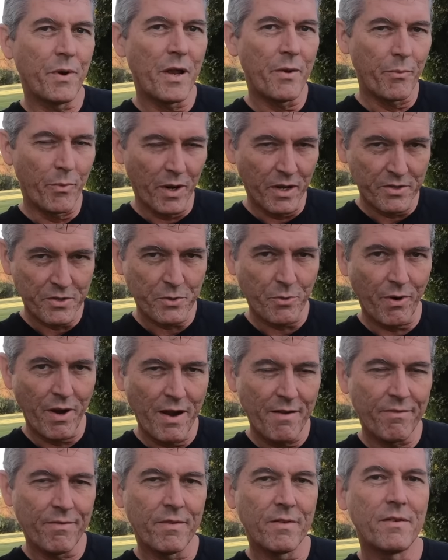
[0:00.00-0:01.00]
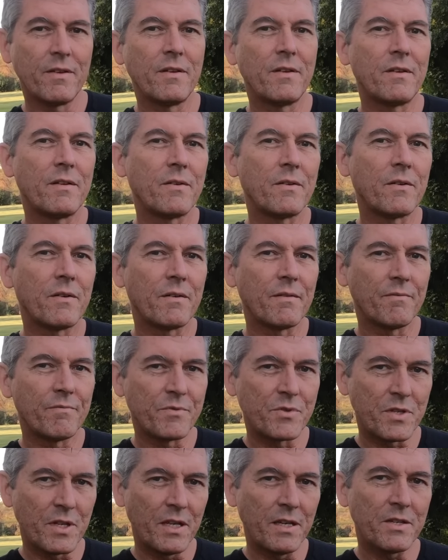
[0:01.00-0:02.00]
Red West Grave,
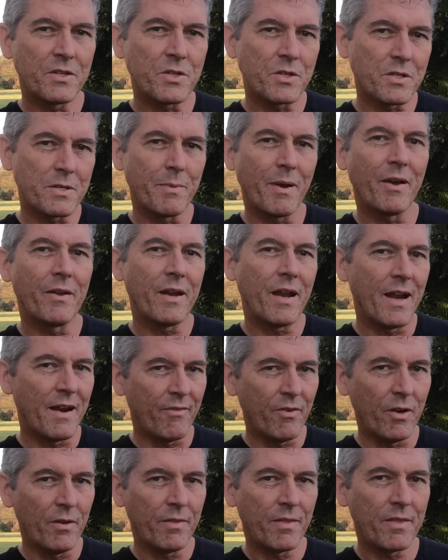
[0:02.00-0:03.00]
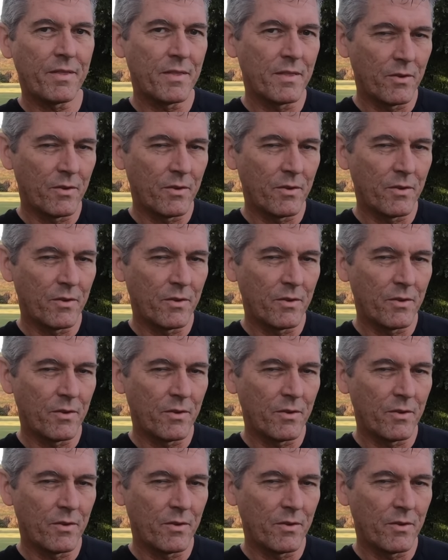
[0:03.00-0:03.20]
seen just about every